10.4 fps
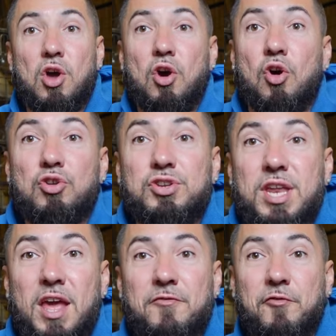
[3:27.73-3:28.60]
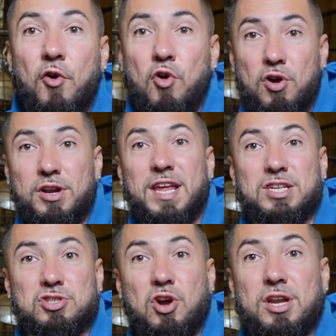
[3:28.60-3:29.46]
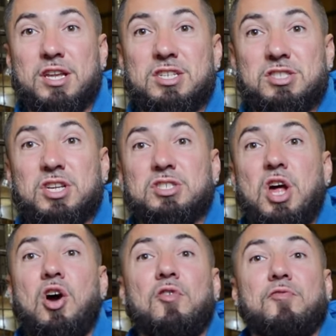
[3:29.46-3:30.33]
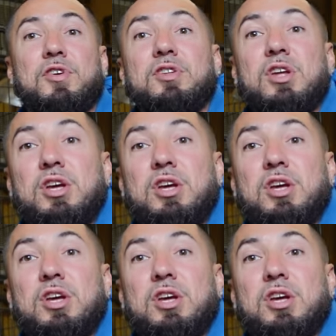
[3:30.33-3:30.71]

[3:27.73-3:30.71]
on day four they started dissolving,